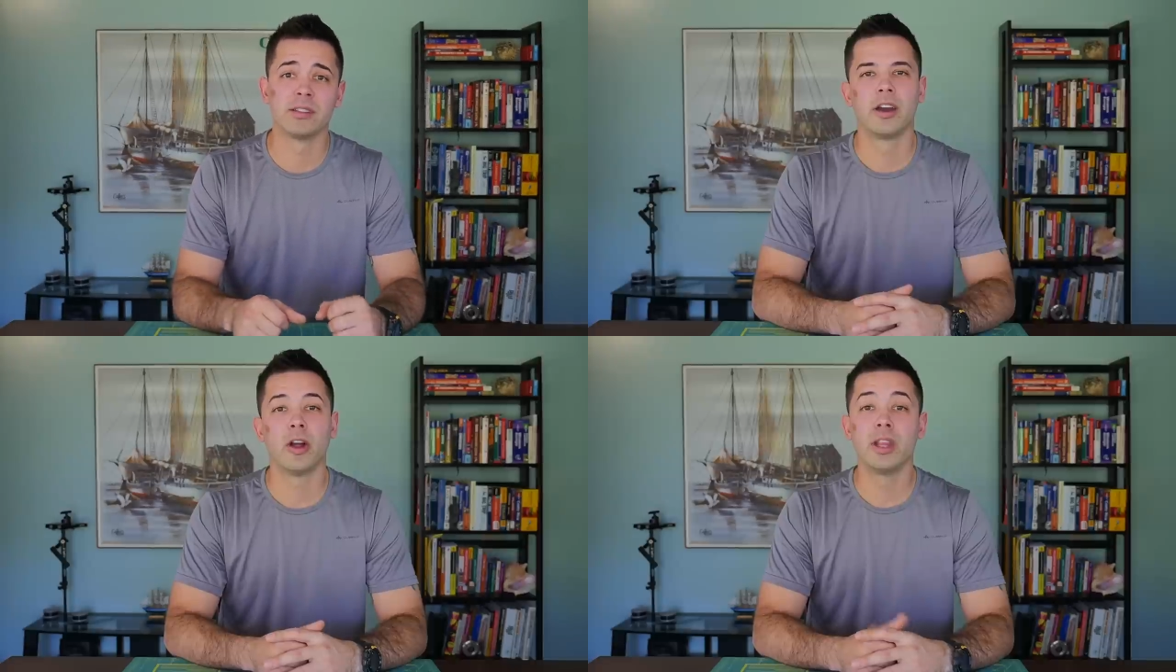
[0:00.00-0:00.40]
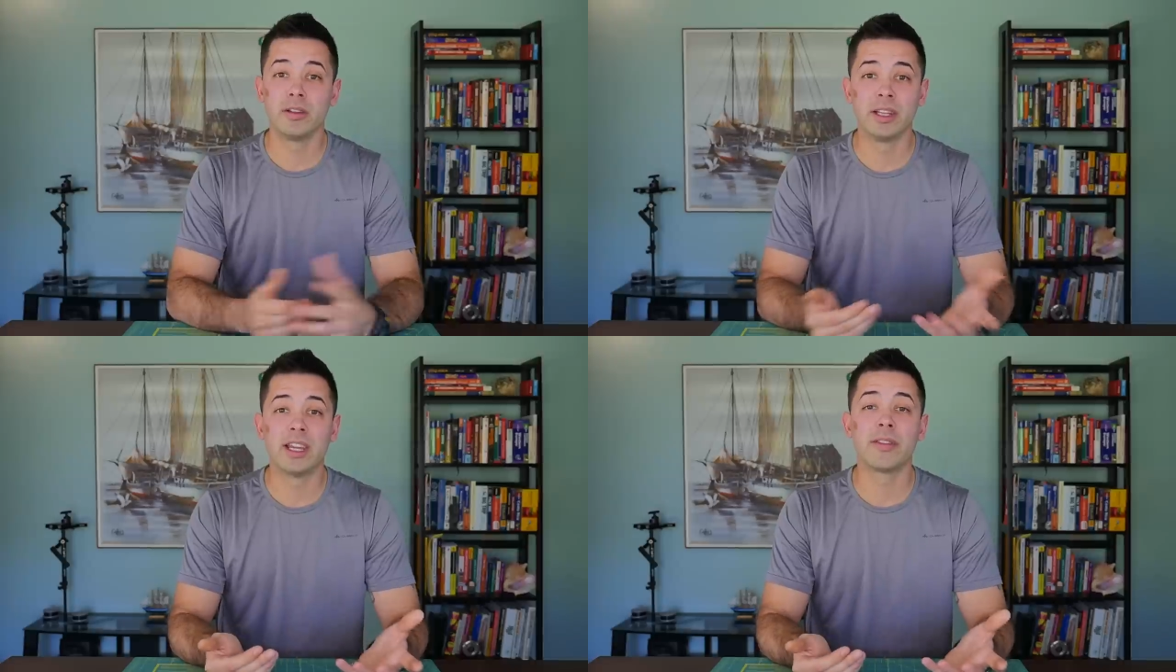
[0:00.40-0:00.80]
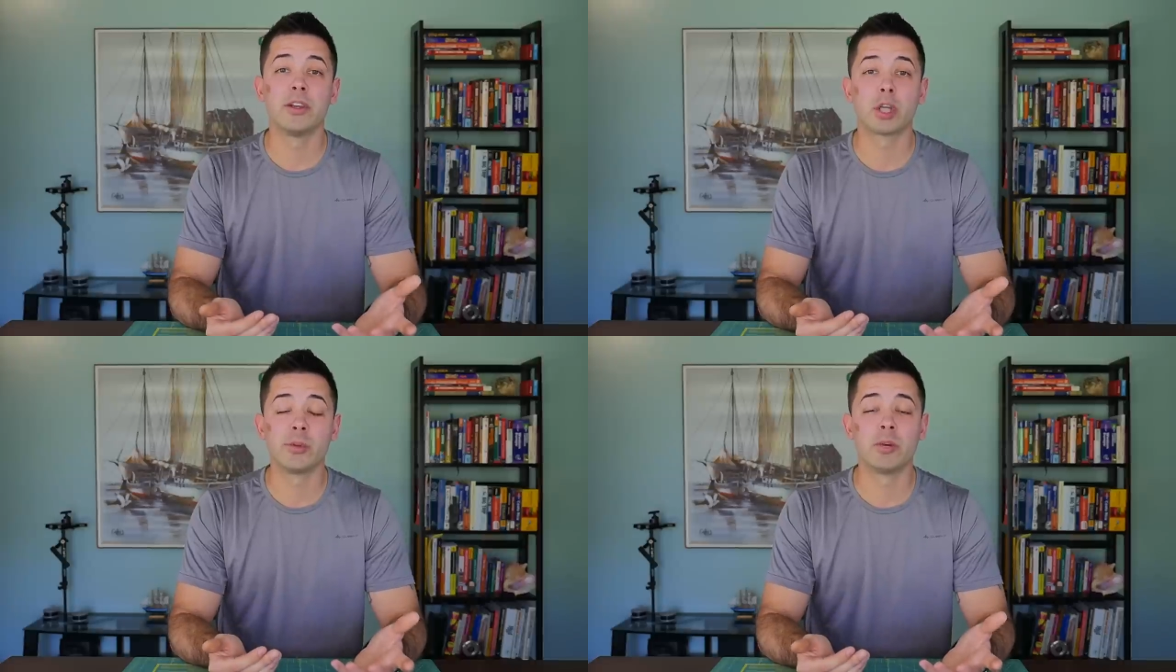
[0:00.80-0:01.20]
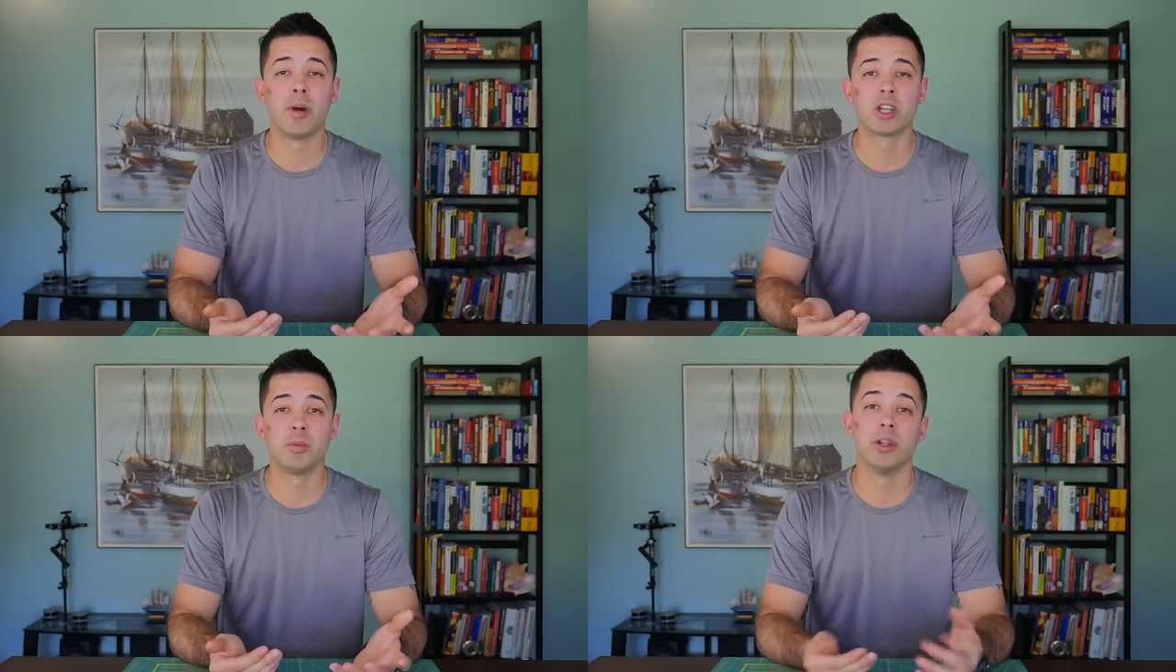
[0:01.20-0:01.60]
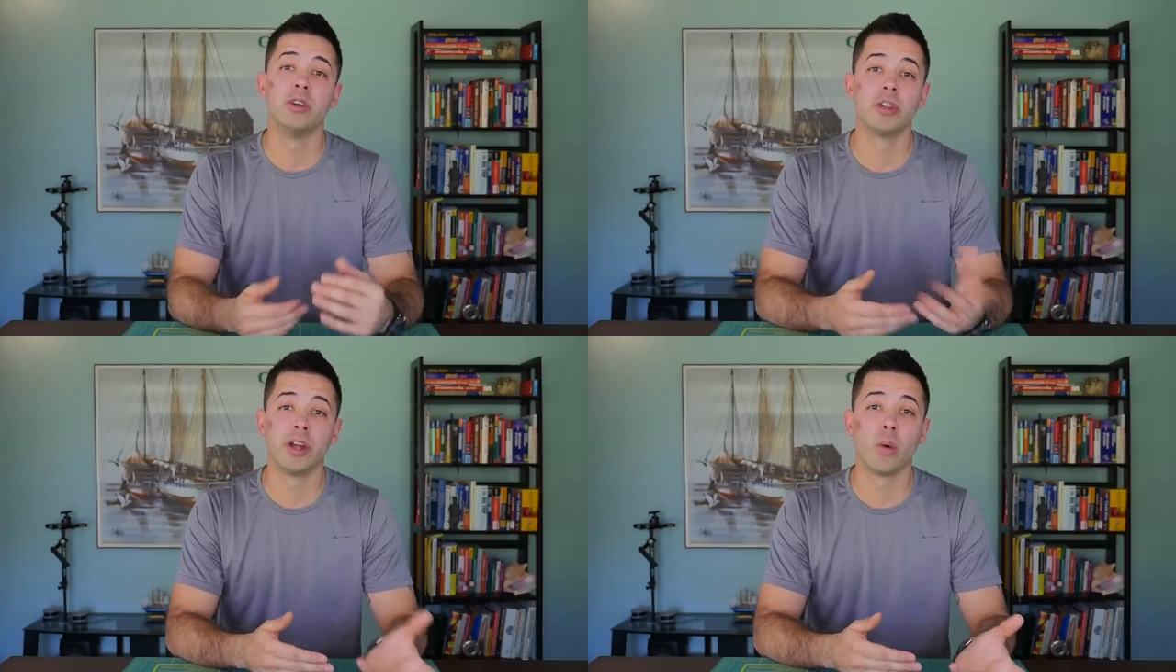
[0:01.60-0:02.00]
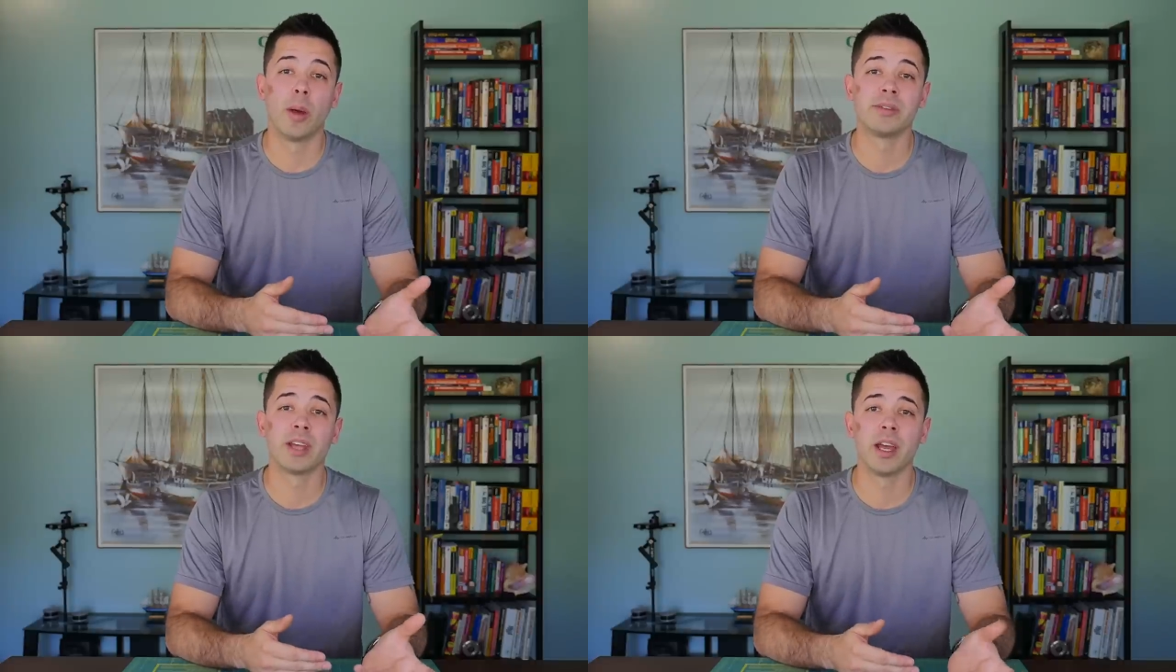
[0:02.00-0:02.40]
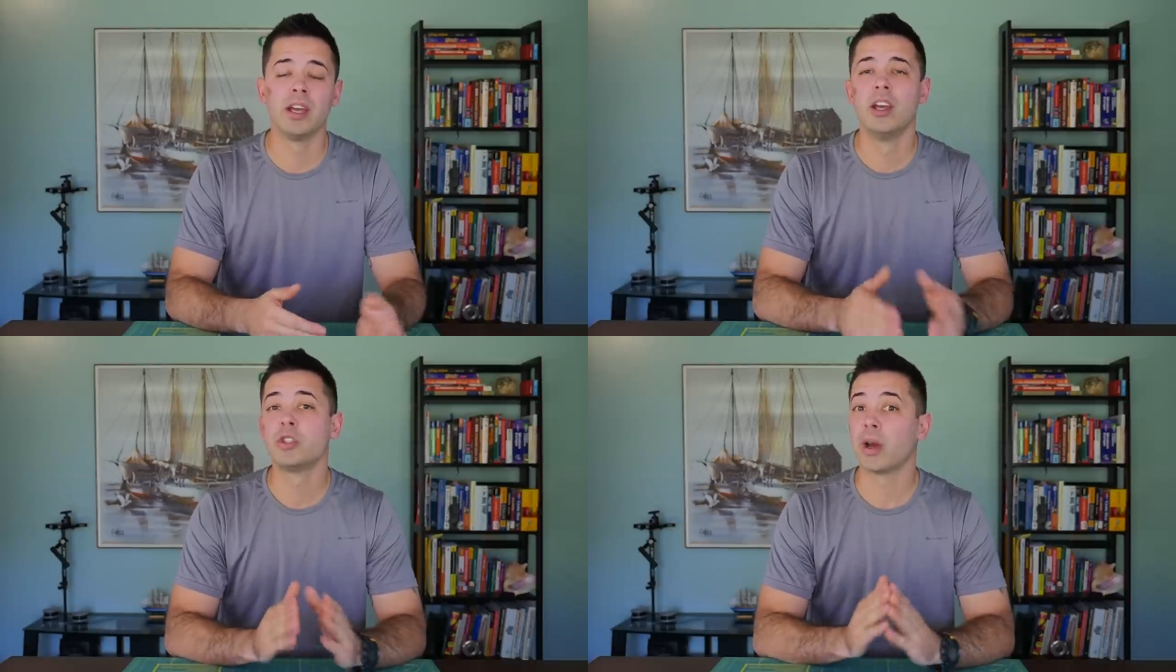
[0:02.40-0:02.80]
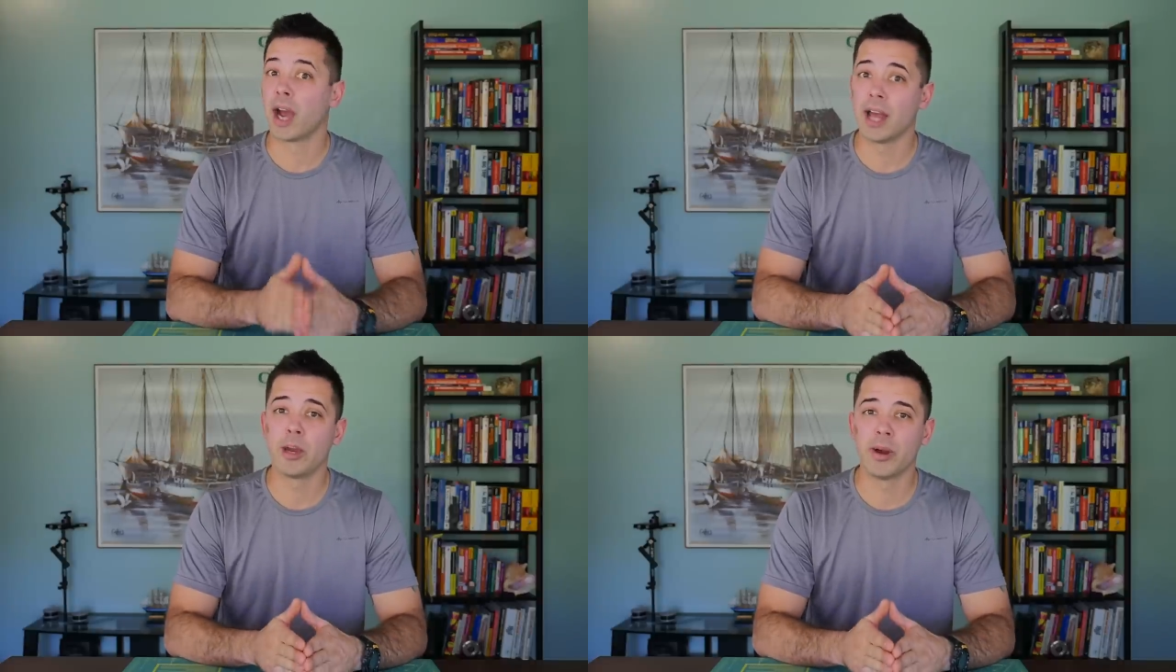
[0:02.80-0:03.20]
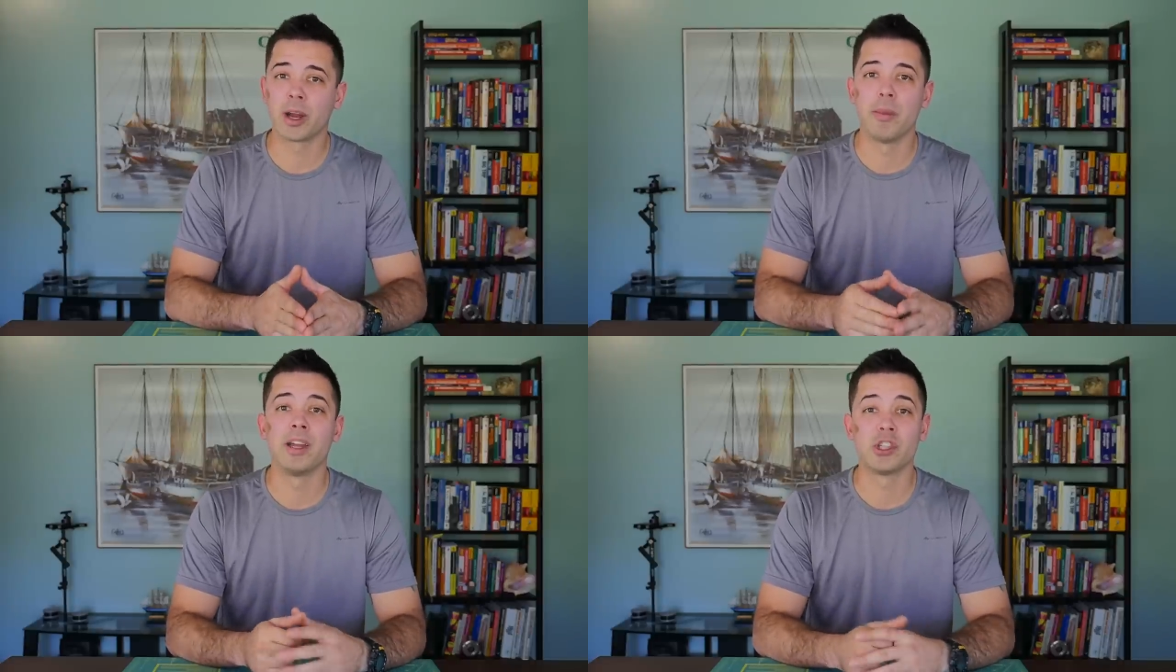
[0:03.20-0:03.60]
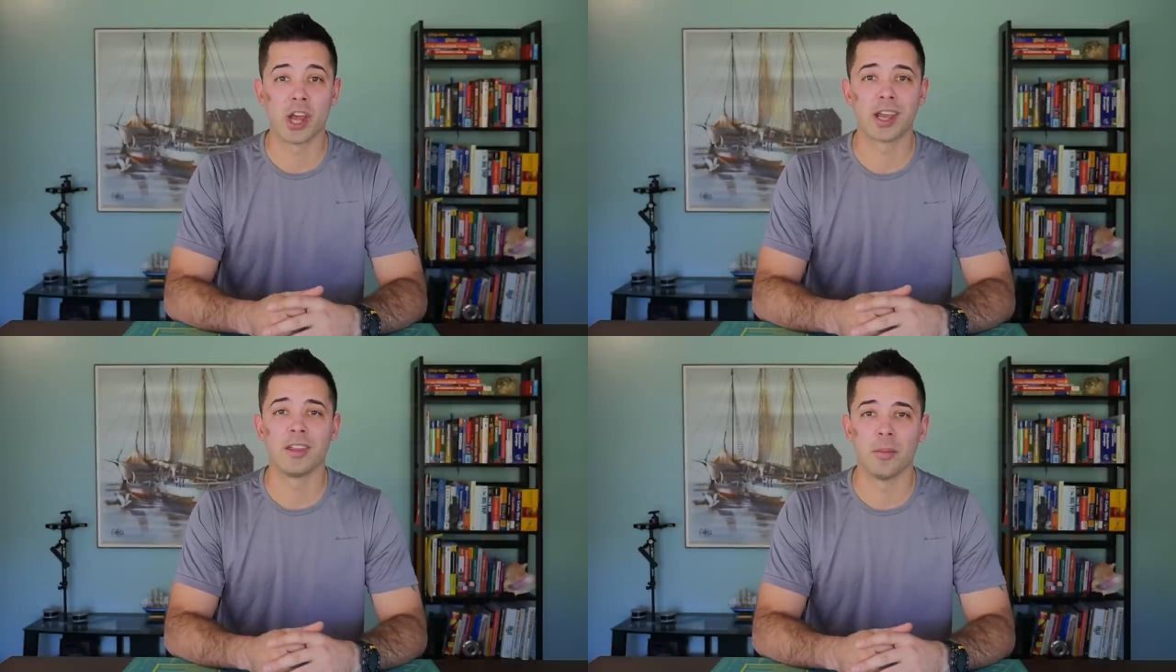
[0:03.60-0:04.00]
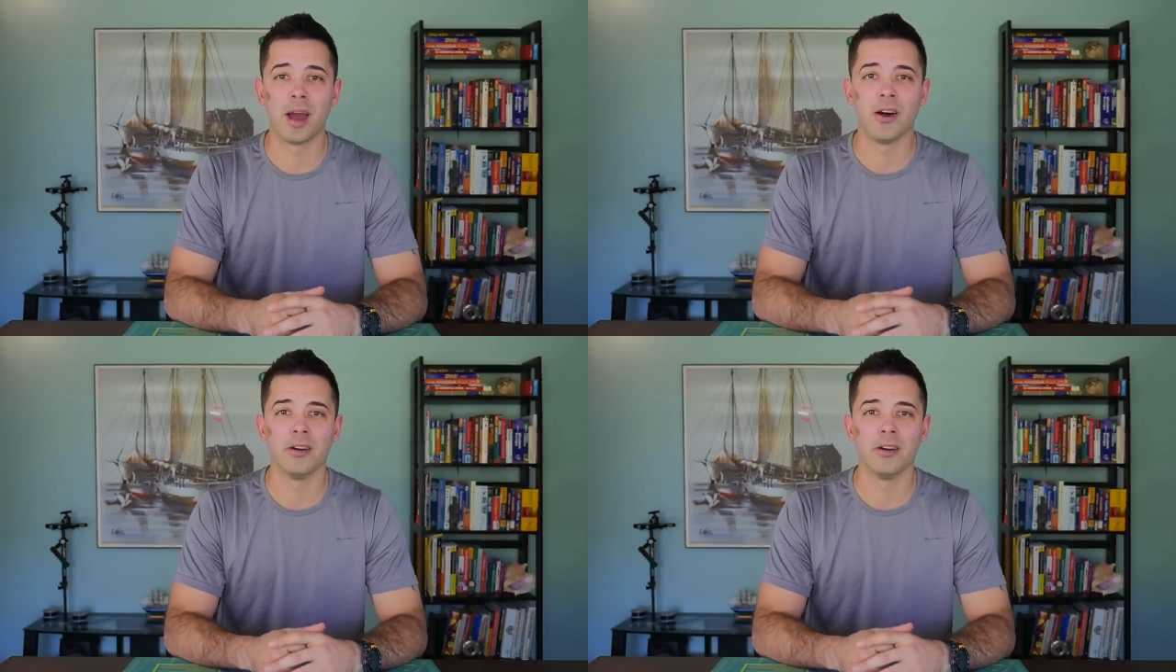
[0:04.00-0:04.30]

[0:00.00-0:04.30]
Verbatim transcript: And I'll leave a link in the description box below to their website, so I highly recommend checking them out.